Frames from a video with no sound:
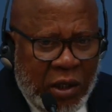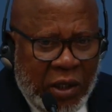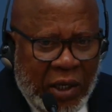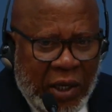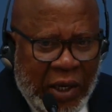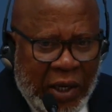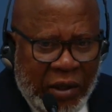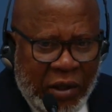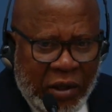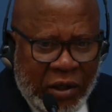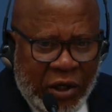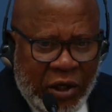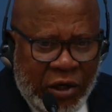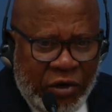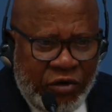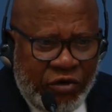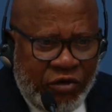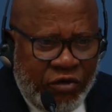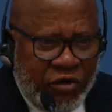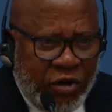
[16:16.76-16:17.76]
and a
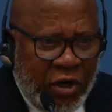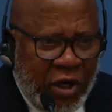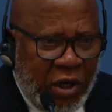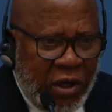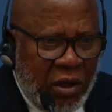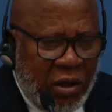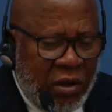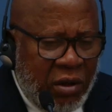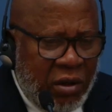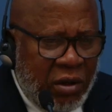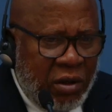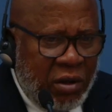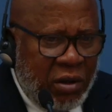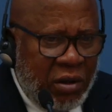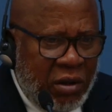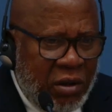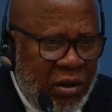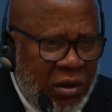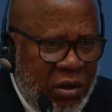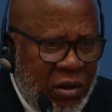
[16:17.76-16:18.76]
country
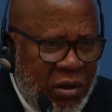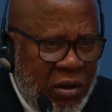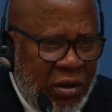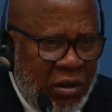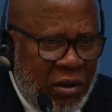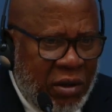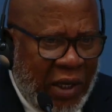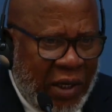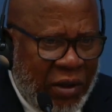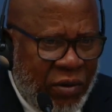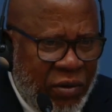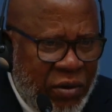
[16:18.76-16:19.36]
that